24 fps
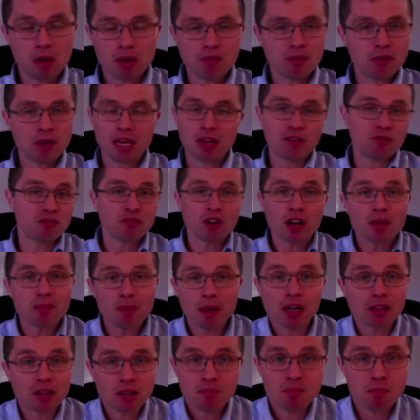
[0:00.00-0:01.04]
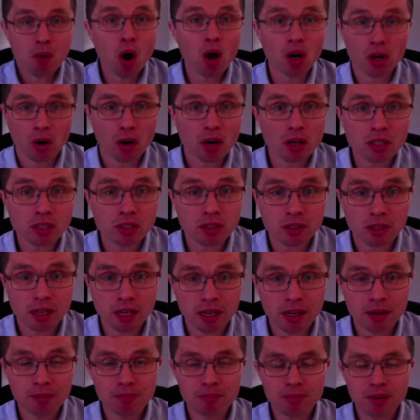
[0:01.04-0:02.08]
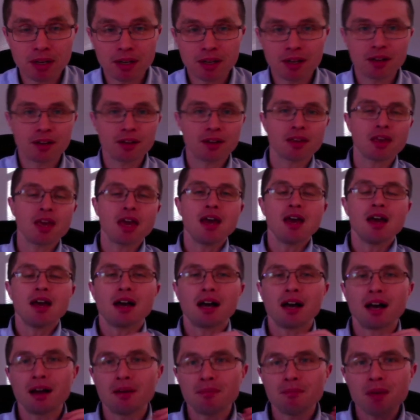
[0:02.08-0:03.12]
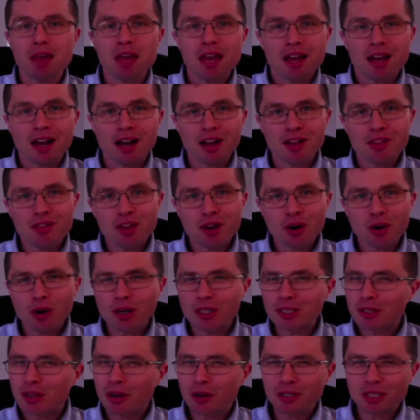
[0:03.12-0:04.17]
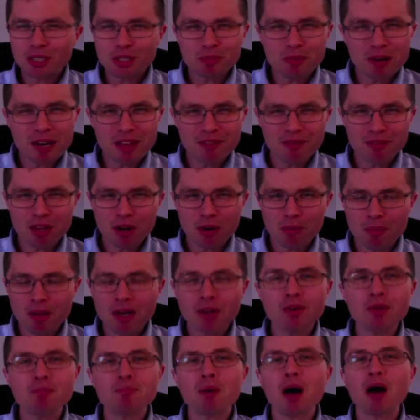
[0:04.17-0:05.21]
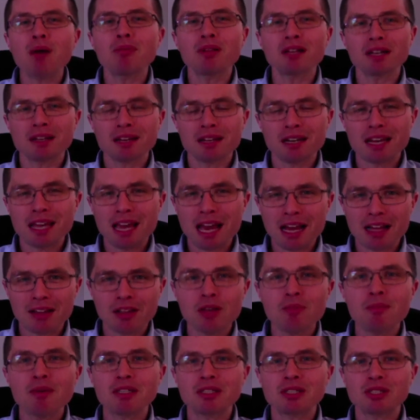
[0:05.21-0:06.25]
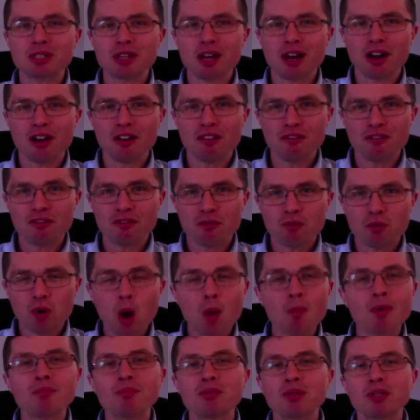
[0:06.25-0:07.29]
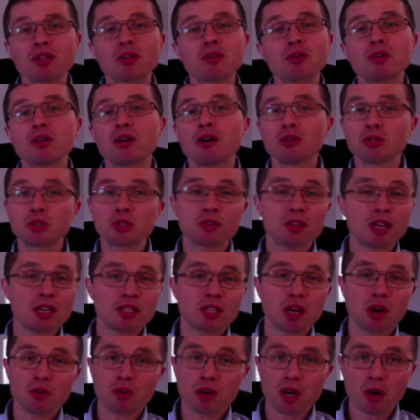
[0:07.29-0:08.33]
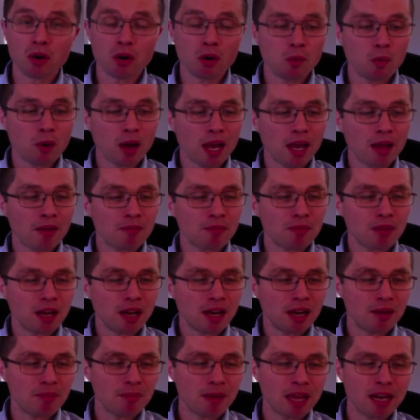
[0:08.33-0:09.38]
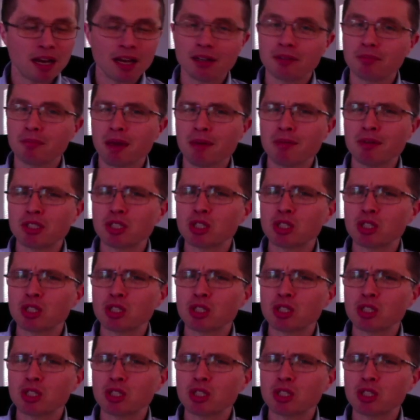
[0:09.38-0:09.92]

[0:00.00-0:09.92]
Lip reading: again, fundamentally monarchs, there are many Republican elements of Roman political culture that don't go away. And maybe it's